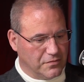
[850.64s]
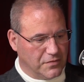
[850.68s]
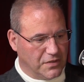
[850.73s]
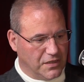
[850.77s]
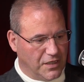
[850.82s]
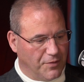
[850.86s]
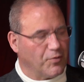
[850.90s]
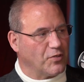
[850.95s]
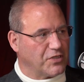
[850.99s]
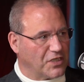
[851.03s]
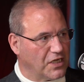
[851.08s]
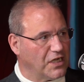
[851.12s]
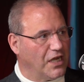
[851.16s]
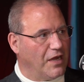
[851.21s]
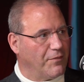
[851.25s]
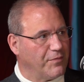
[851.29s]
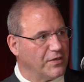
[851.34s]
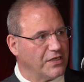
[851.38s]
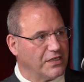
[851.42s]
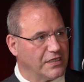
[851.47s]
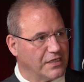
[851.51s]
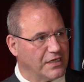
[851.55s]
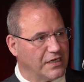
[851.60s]
He brought the
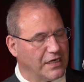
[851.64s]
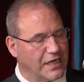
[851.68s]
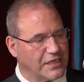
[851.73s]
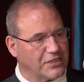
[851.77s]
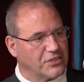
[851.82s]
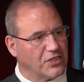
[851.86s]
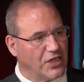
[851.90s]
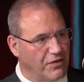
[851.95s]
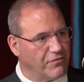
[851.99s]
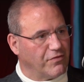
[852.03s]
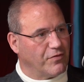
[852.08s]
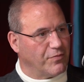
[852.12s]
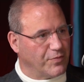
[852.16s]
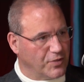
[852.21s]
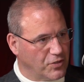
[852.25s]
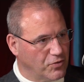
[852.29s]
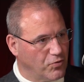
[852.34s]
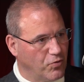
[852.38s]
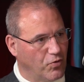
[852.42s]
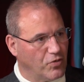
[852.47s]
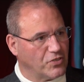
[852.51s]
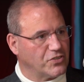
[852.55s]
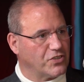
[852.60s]
company to the next level
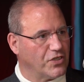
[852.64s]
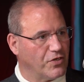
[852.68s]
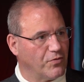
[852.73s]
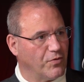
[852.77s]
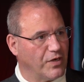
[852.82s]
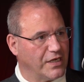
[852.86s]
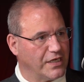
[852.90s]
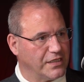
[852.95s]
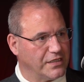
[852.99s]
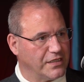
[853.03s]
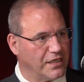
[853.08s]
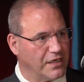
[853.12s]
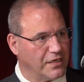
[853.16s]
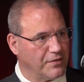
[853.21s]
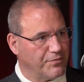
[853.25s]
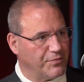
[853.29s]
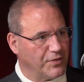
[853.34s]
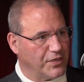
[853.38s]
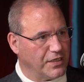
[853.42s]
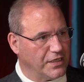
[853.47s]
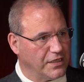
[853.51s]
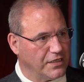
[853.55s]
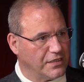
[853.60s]
because of the way he did it,
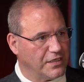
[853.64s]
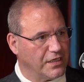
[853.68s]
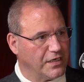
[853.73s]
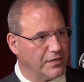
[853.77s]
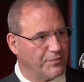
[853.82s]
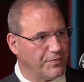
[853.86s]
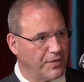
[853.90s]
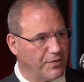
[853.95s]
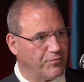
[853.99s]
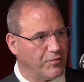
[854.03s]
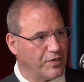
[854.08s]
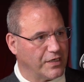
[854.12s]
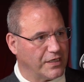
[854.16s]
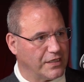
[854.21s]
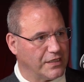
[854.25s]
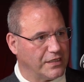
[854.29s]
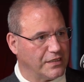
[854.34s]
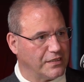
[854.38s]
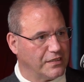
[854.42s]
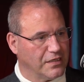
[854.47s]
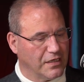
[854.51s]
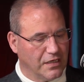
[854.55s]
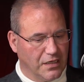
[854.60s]
but he did it by bringing
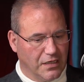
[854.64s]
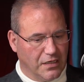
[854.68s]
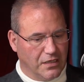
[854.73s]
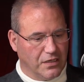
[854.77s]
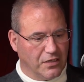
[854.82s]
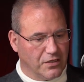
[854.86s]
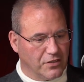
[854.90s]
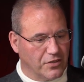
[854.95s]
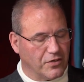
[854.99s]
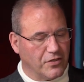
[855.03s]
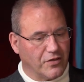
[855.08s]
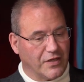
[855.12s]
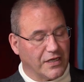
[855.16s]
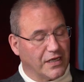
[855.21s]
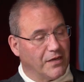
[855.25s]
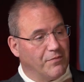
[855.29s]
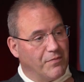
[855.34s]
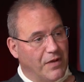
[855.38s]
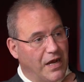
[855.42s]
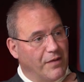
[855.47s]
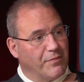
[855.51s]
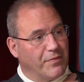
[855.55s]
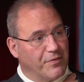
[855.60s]
it, like a
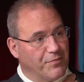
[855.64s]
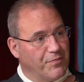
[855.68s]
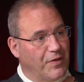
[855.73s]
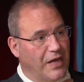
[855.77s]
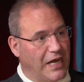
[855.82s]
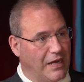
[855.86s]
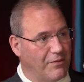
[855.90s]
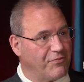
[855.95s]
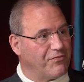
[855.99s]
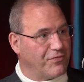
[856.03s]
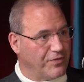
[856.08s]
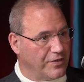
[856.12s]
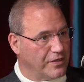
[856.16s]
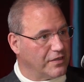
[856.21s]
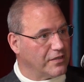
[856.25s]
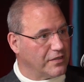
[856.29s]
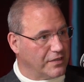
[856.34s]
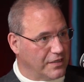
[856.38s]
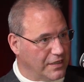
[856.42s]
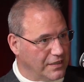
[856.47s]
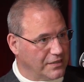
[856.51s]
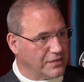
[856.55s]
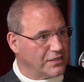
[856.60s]
mom and pop feel
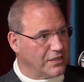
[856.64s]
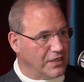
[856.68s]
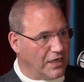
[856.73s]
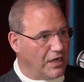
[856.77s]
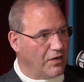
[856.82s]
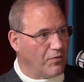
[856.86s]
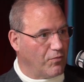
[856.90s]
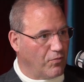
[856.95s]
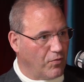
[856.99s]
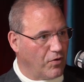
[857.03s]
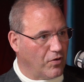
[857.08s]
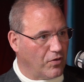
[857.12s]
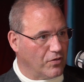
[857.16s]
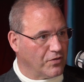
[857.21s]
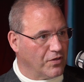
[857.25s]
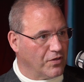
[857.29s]
into that world.